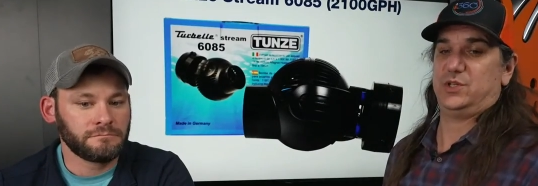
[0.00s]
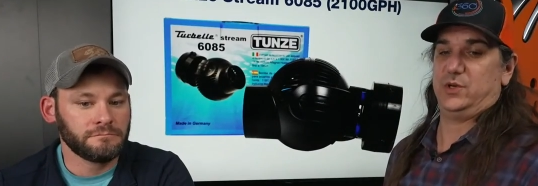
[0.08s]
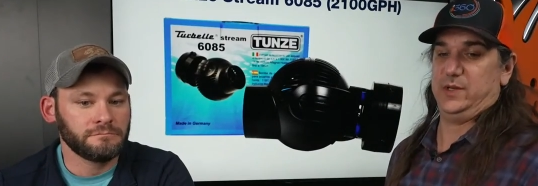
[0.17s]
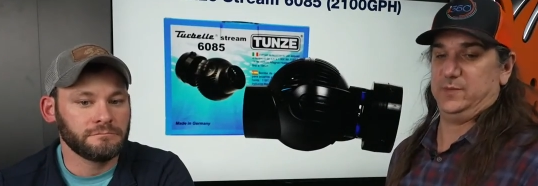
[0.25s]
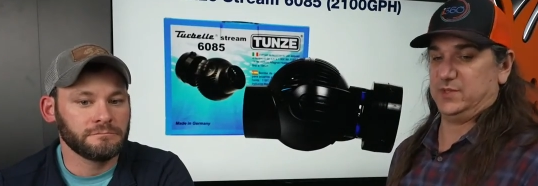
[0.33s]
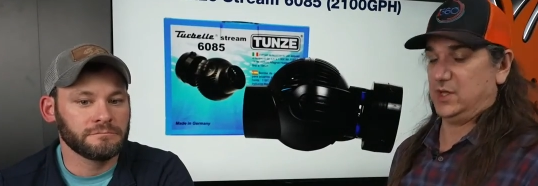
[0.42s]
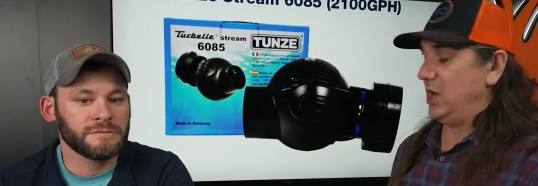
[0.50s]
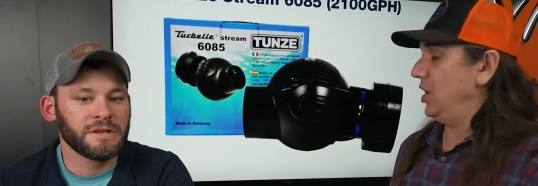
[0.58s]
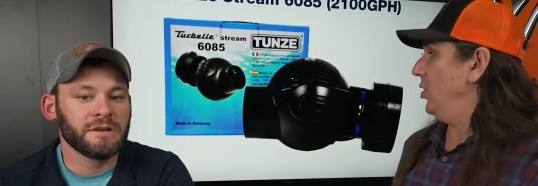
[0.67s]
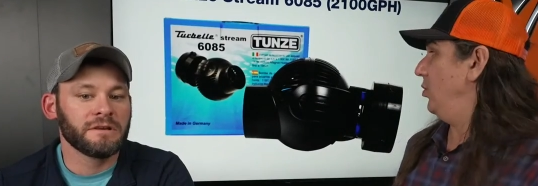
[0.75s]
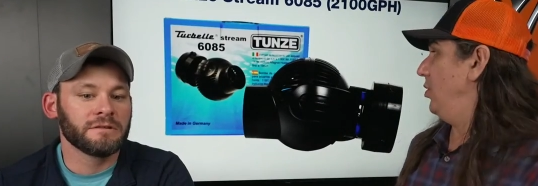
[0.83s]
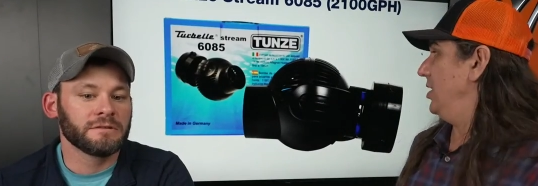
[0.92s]
Speaker 1: streams.
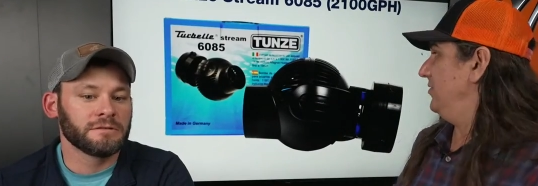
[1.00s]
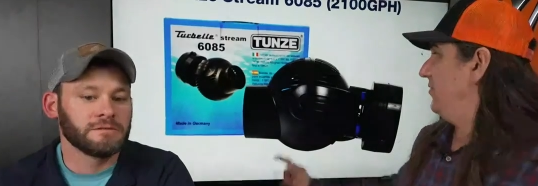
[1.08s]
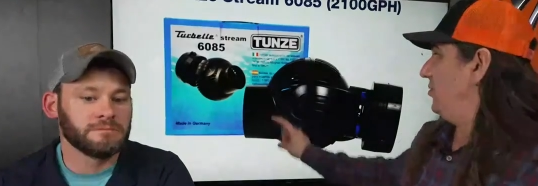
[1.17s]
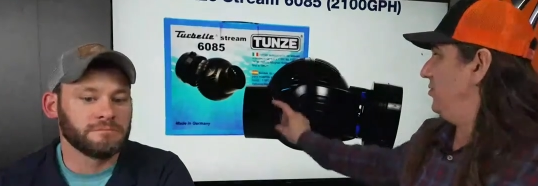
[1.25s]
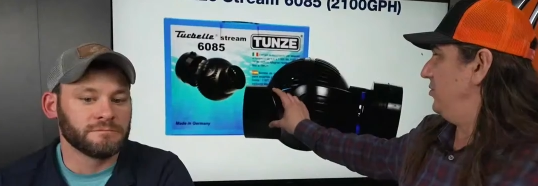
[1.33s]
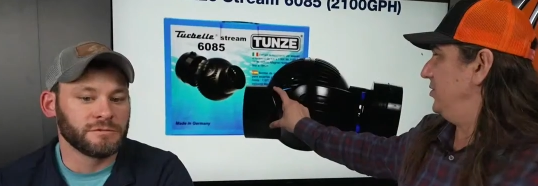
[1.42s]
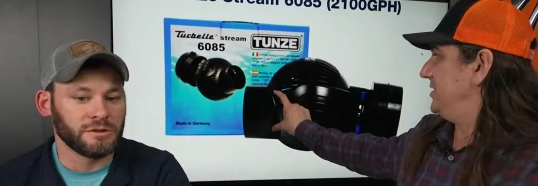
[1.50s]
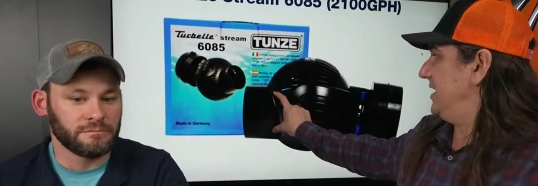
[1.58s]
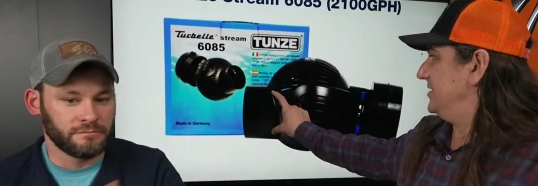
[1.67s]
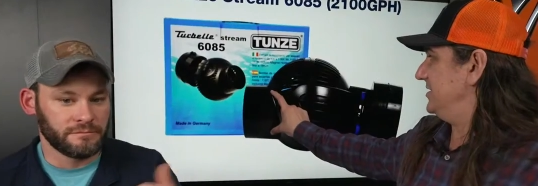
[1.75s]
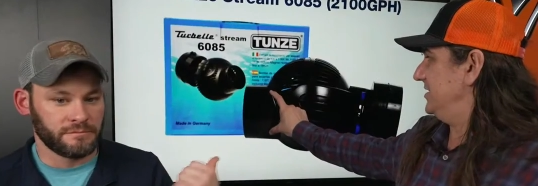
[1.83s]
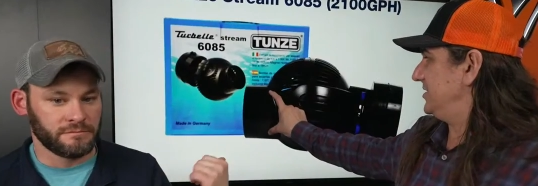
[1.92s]
One of them, which
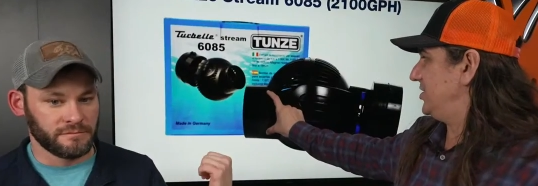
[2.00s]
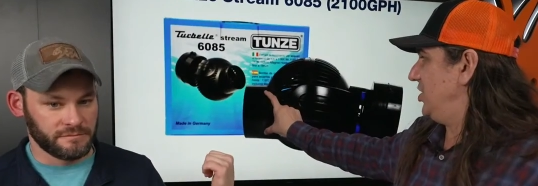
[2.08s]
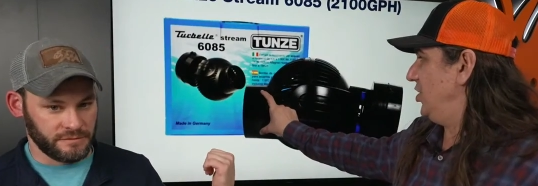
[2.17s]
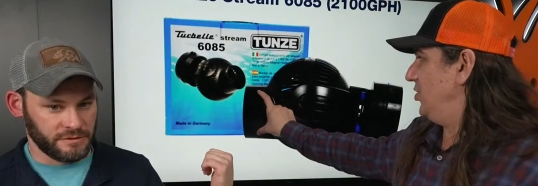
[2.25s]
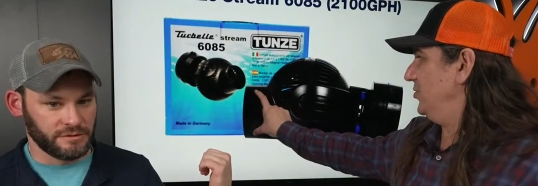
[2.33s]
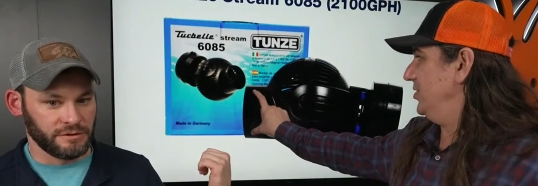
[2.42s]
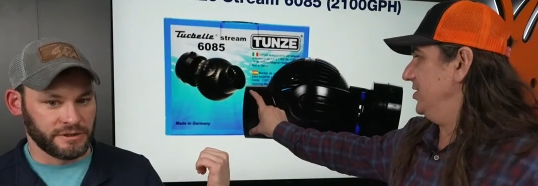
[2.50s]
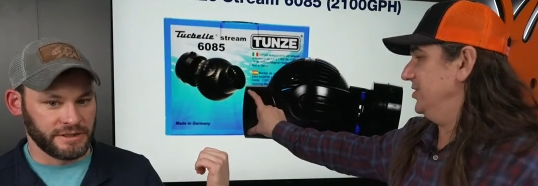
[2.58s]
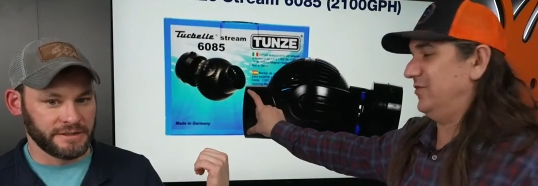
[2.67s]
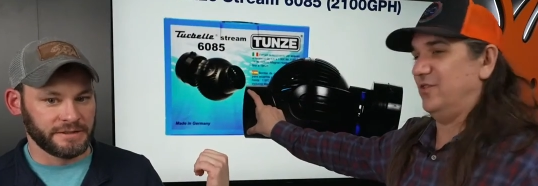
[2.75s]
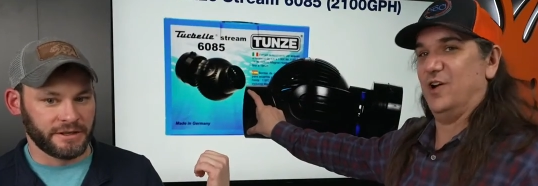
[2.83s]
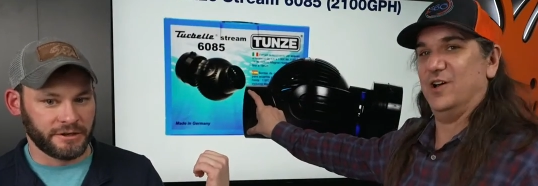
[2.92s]
has this cone Looking on
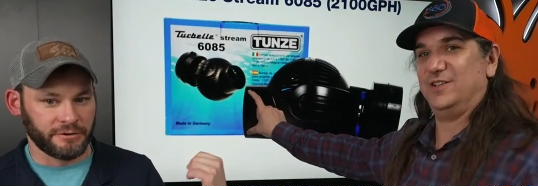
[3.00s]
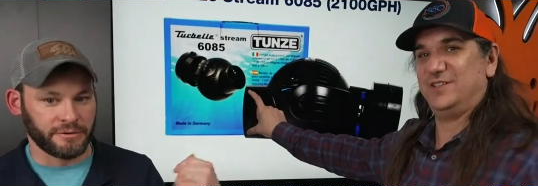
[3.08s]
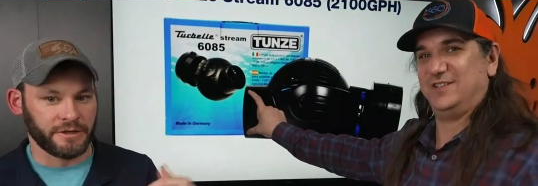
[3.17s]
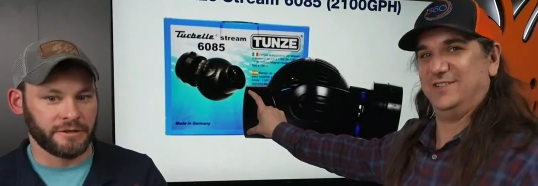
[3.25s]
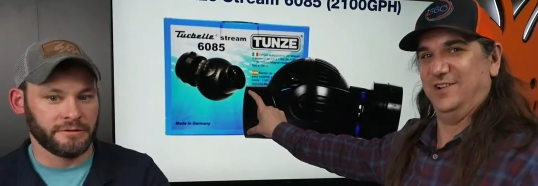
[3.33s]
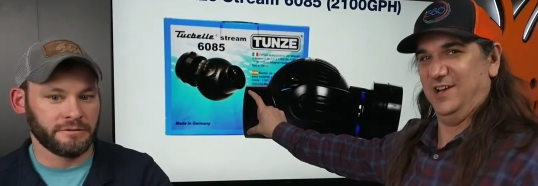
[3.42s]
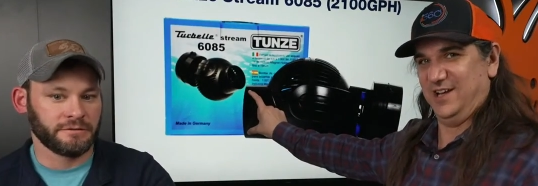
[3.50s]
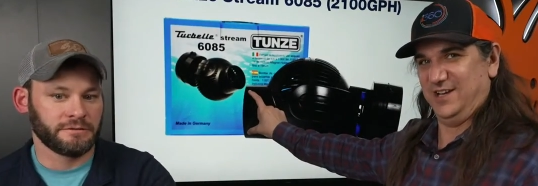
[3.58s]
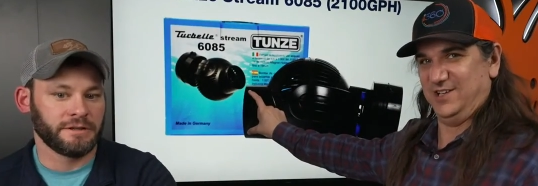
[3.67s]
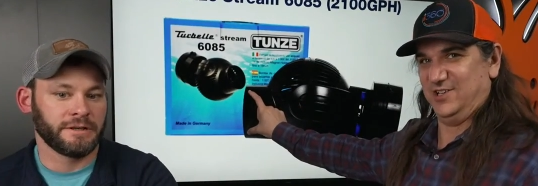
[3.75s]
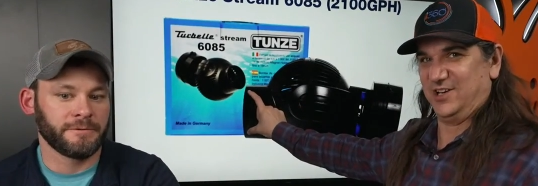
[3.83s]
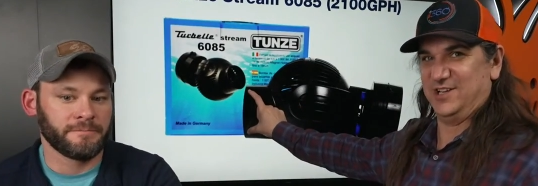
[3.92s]
the at front, the cone here. Right,
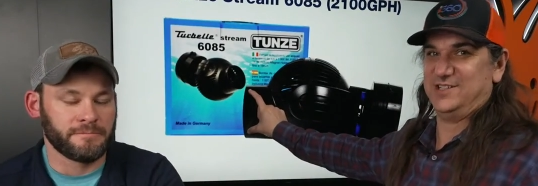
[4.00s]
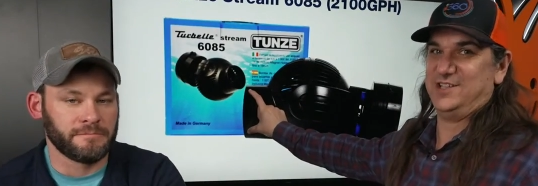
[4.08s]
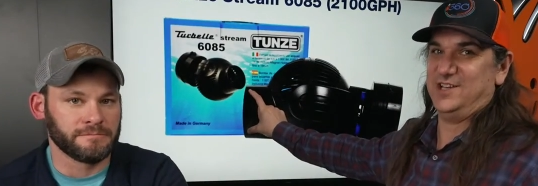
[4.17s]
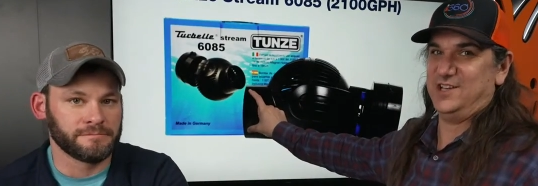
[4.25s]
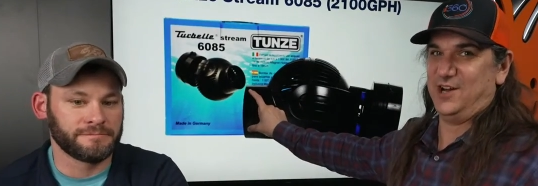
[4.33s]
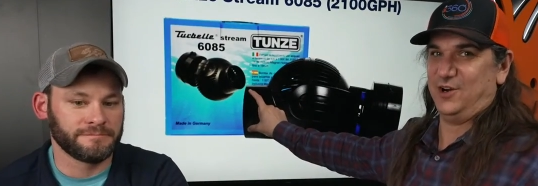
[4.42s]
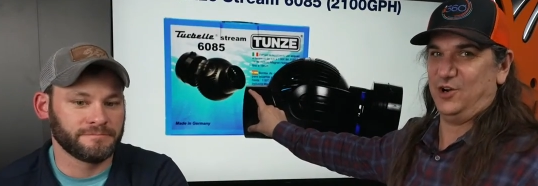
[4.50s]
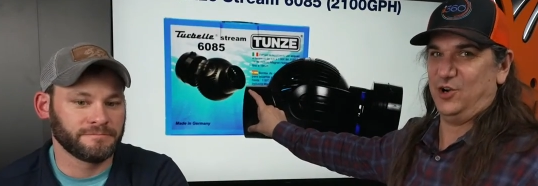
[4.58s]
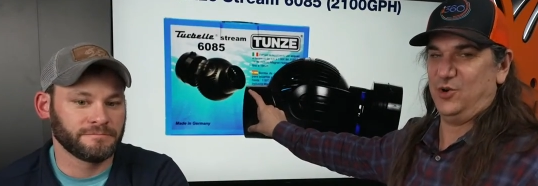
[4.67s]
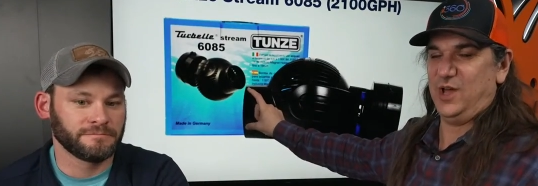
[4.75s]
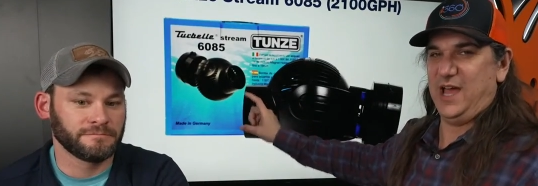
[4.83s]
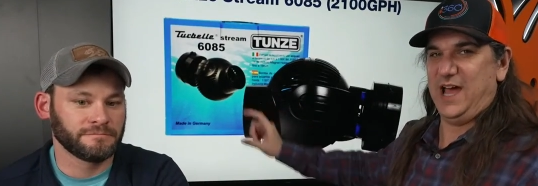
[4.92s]
and you're going to see a
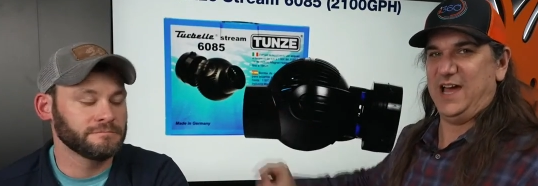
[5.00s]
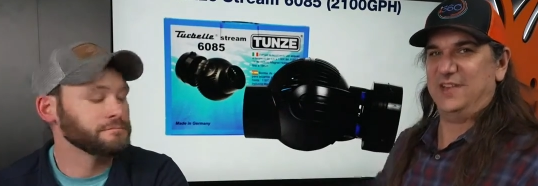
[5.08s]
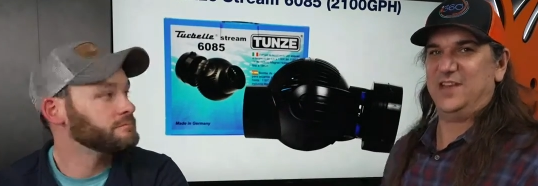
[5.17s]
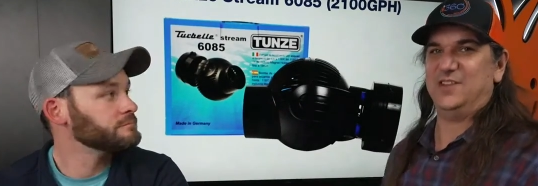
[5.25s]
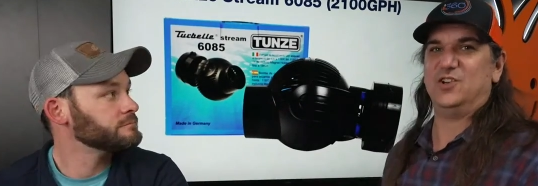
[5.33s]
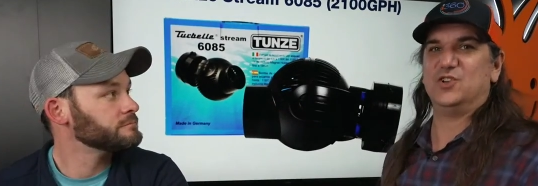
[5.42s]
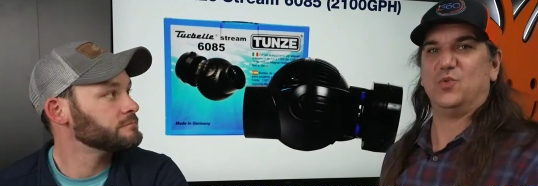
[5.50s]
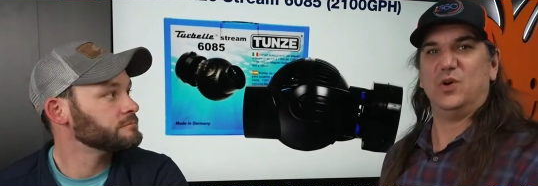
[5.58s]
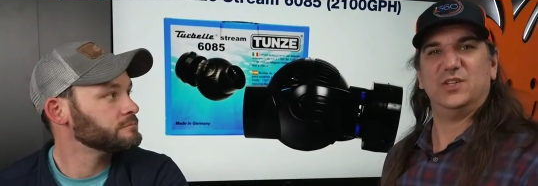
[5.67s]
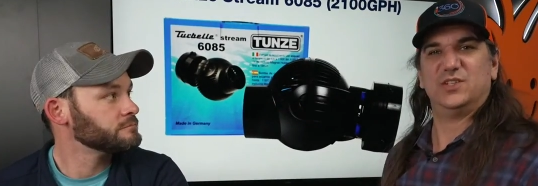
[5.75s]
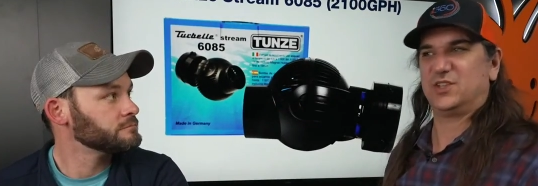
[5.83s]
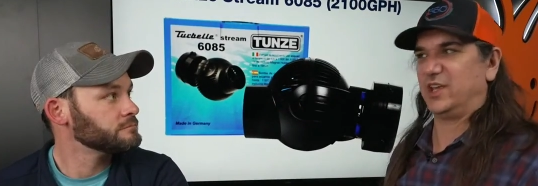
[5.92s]
narrow. And then there's
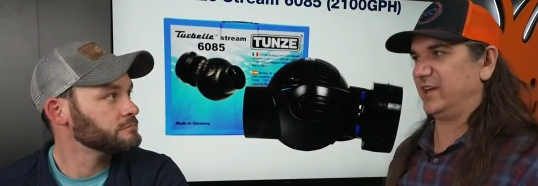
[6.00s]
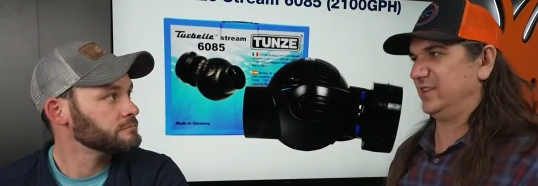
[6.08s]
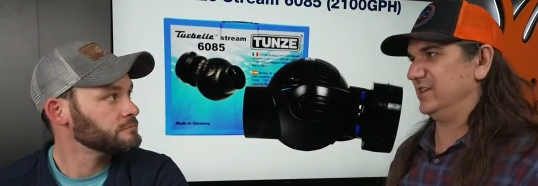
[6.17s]
one that's like